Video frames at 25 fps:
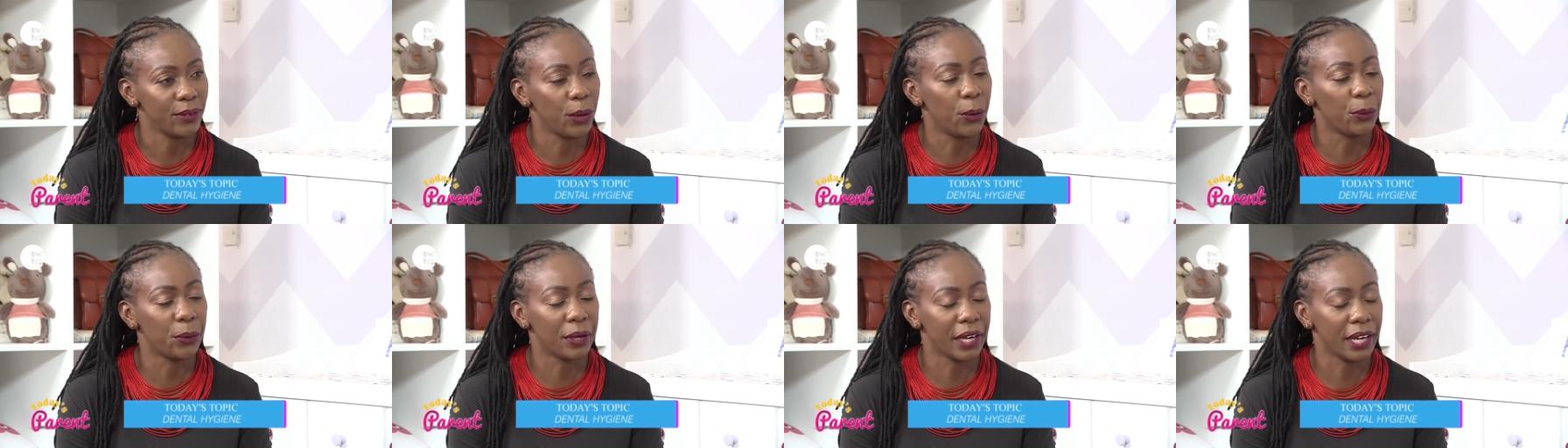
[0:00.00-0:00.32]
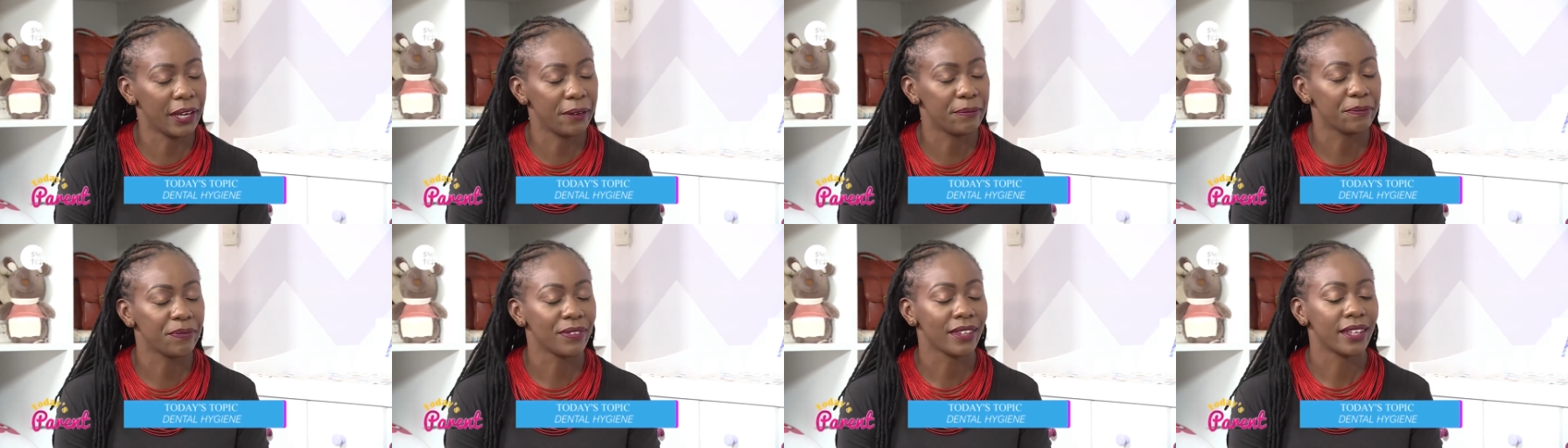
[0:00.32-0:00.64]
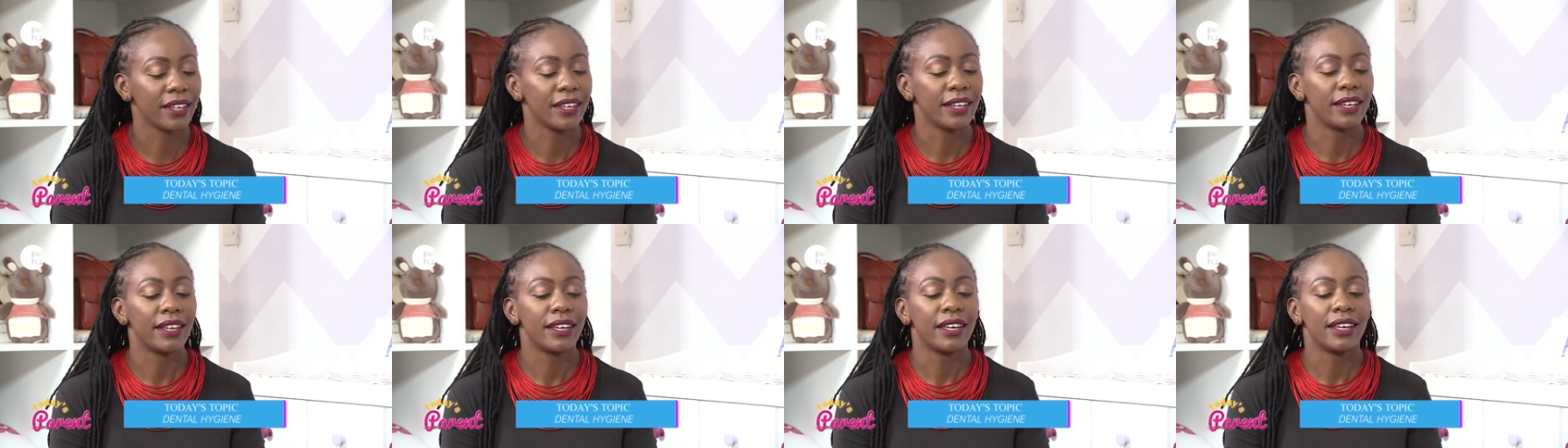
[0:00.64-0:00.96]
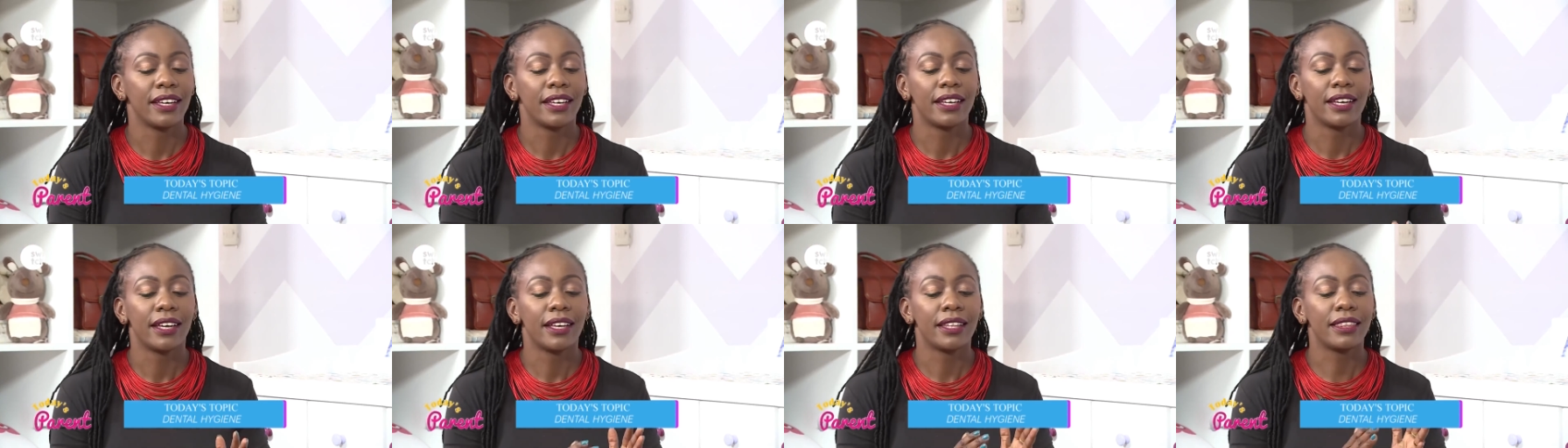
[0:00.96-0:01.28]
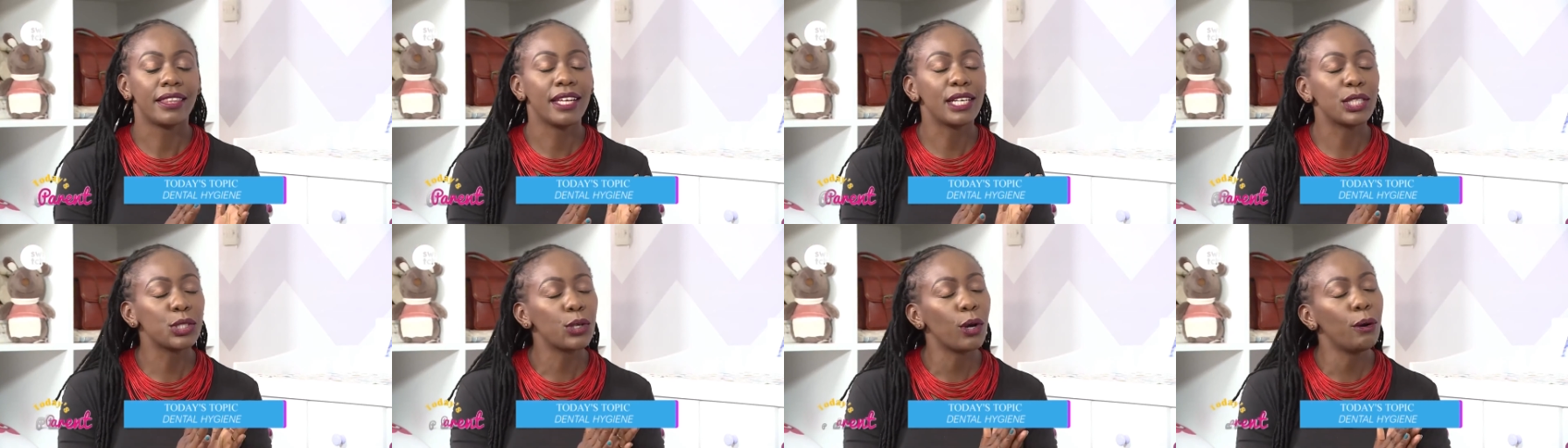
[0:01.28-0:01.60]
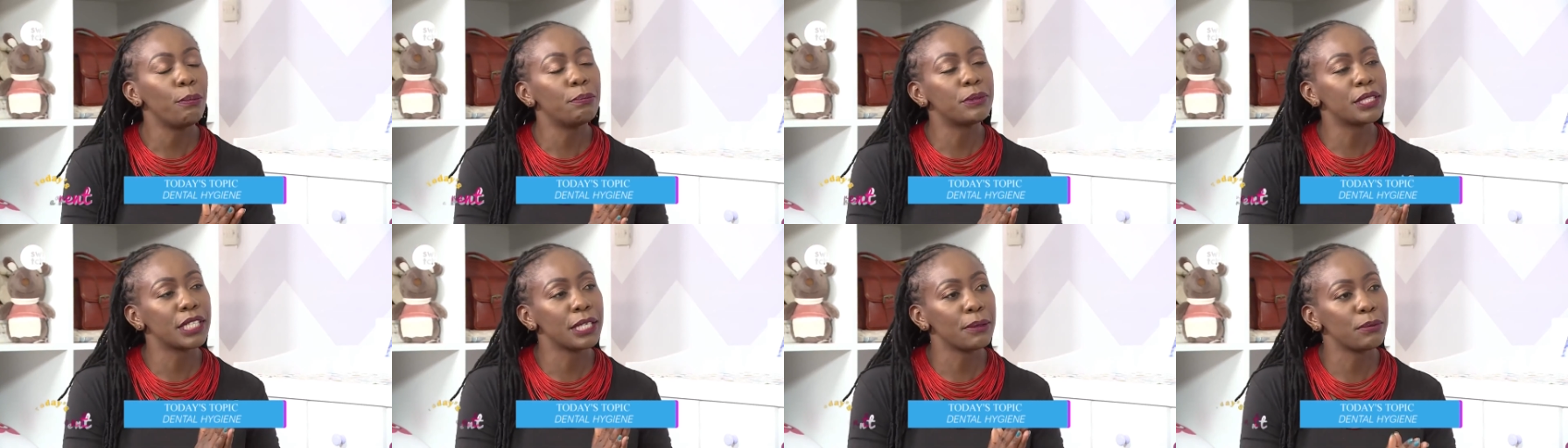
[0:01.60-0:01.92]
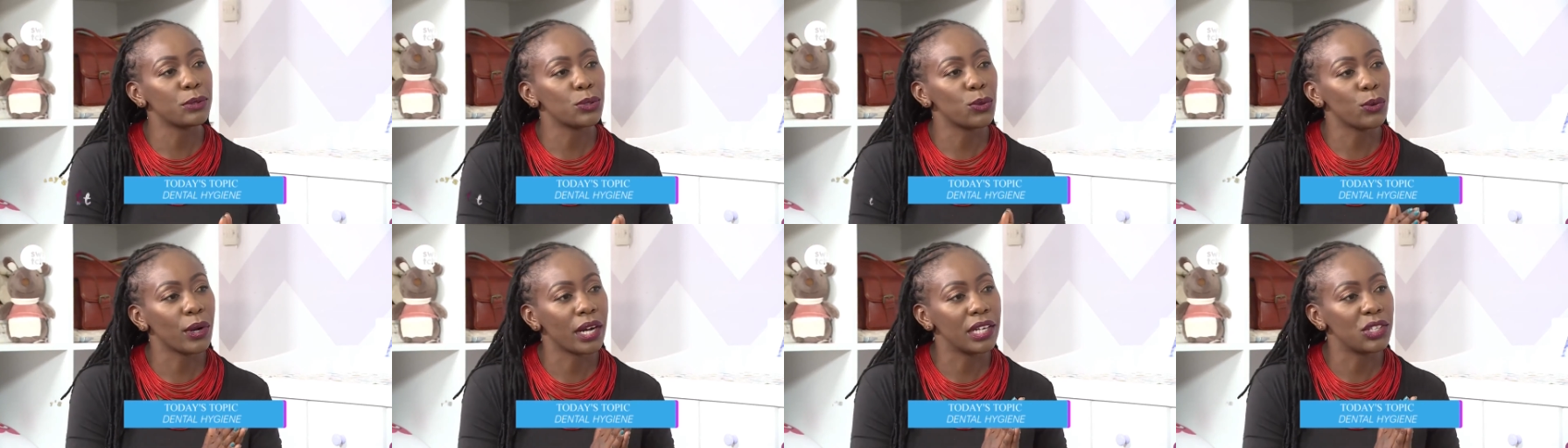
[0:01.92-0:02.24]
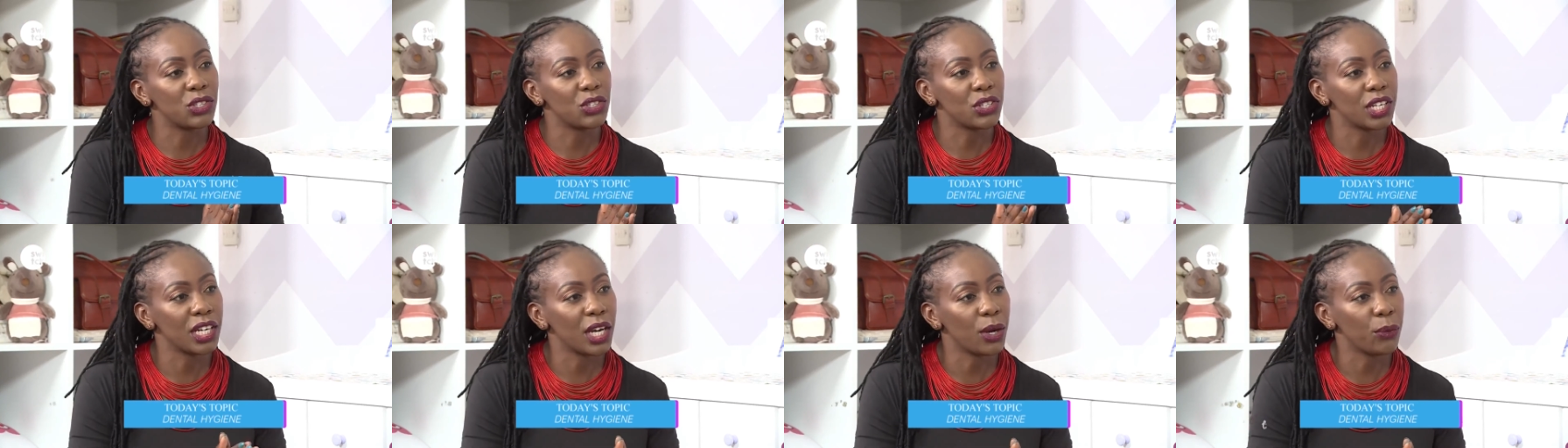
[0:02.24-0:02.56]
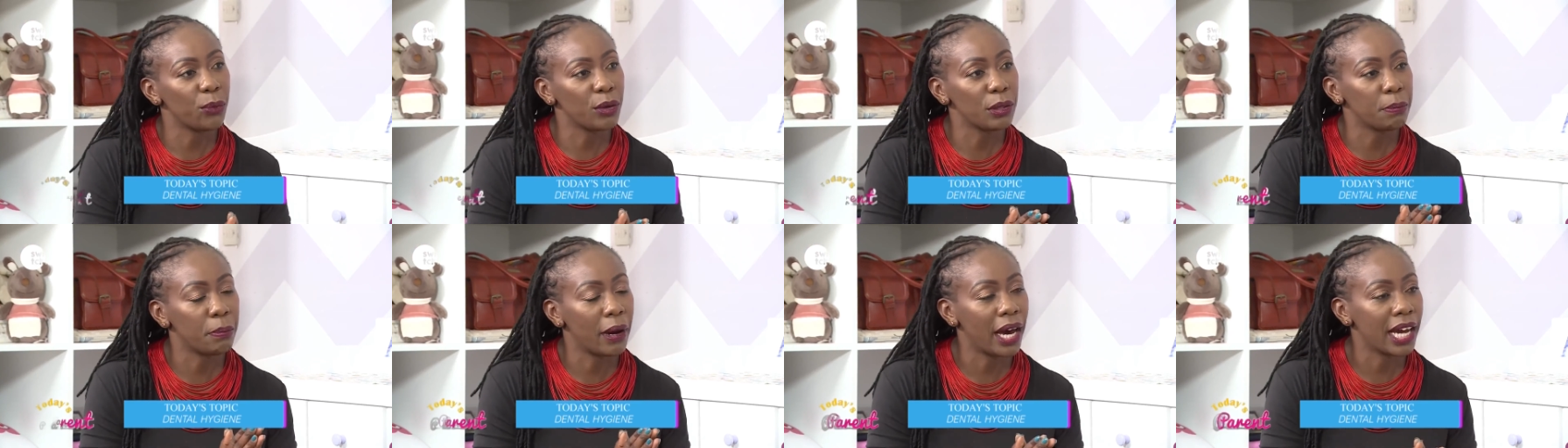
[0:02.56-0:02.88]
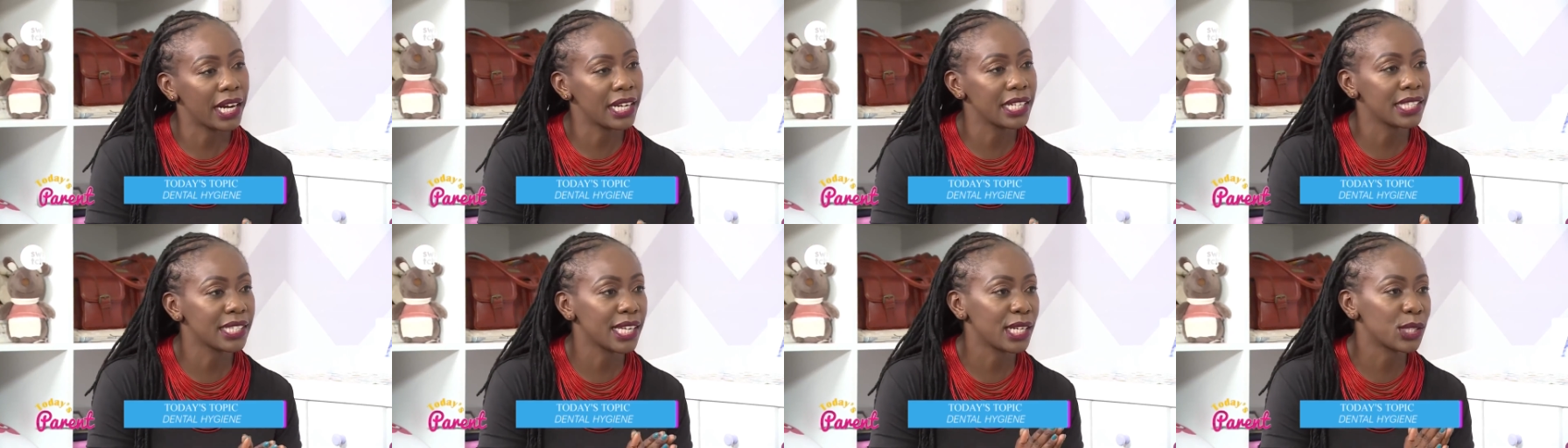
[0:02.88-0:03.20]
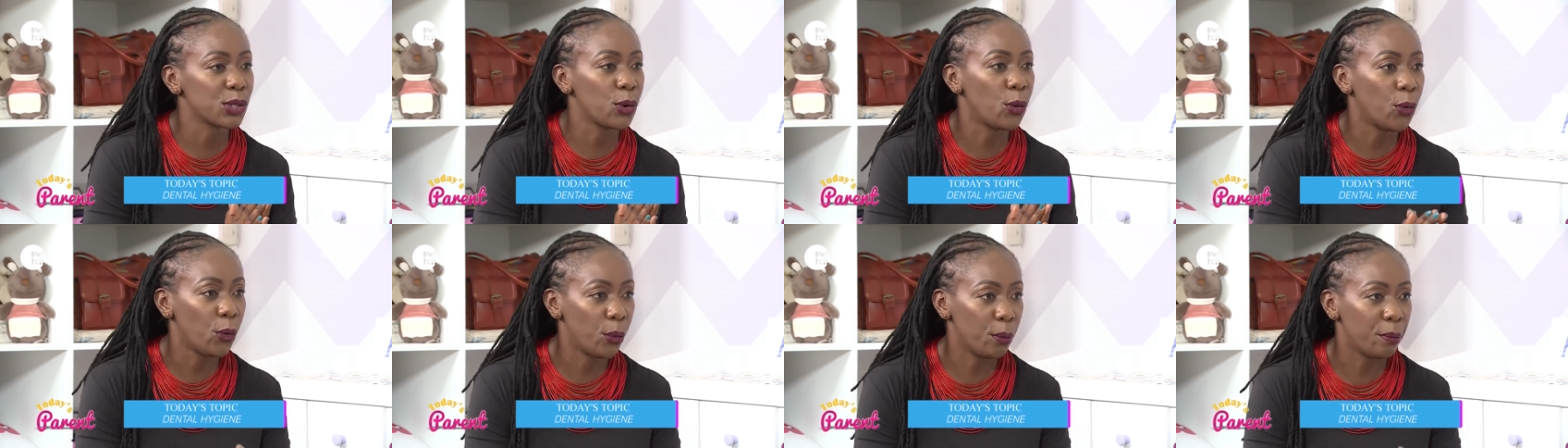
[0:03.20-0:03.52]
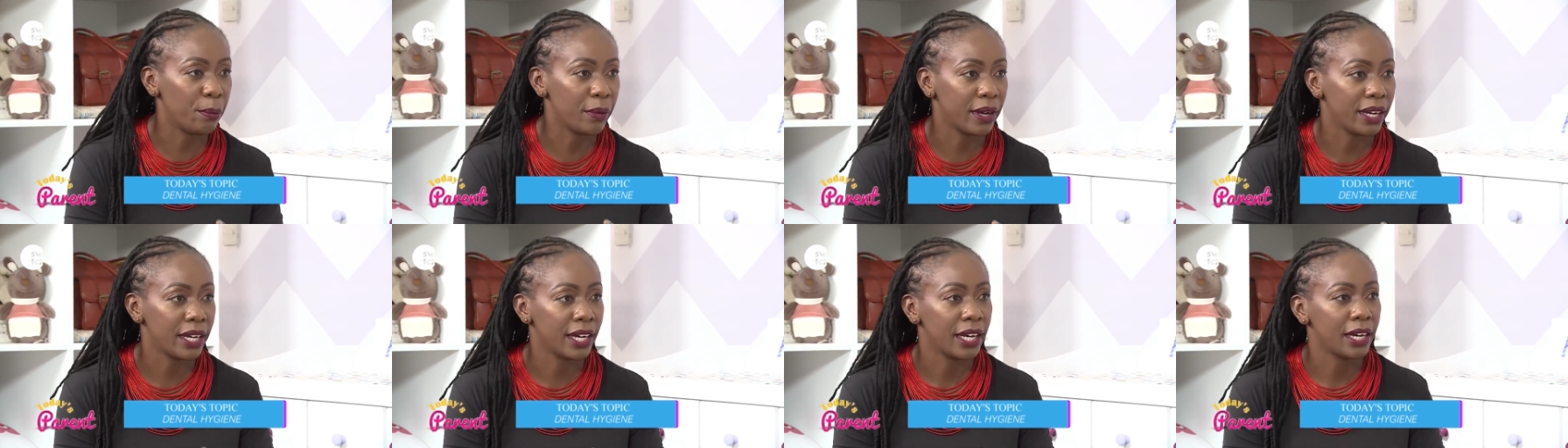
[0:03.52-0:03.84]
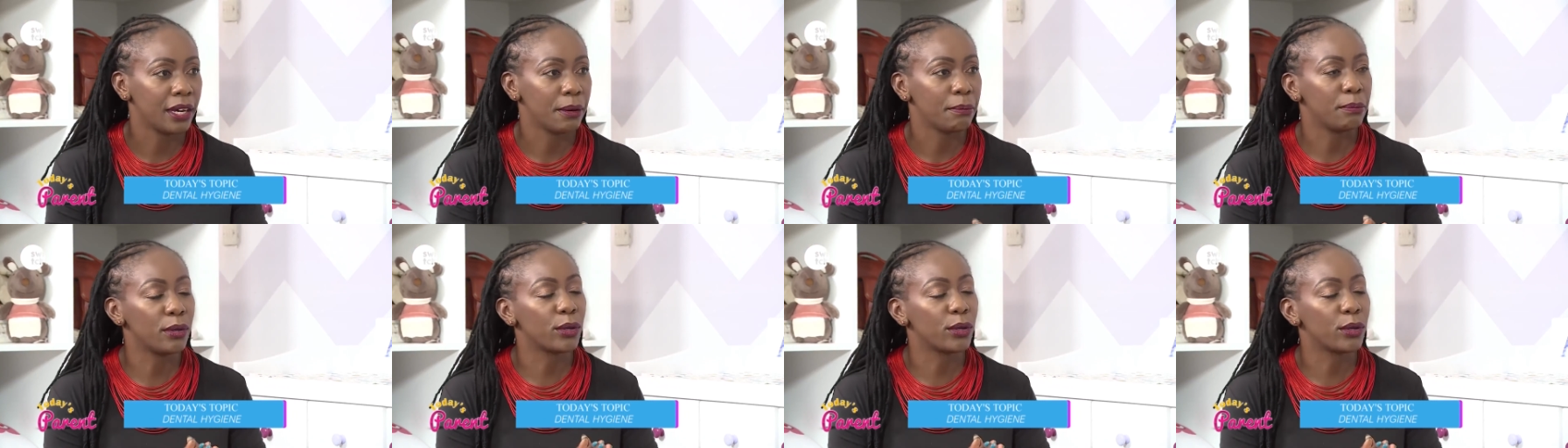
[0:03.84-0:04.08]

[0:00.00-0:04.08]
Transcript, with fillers: Okay. Yeah the top tips you can share with parents at home mm -hmm.